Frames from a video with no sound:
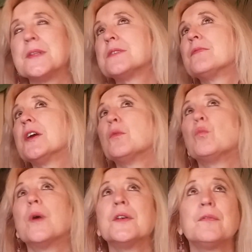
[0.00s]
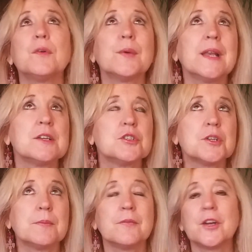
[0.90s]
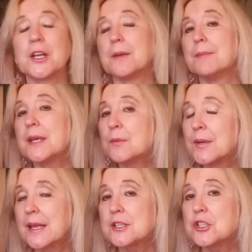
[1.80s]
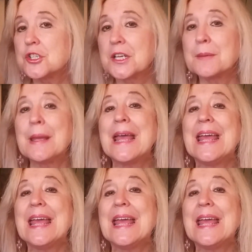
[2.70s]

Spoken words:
It's a very wonderful relationship, a very committed relationship.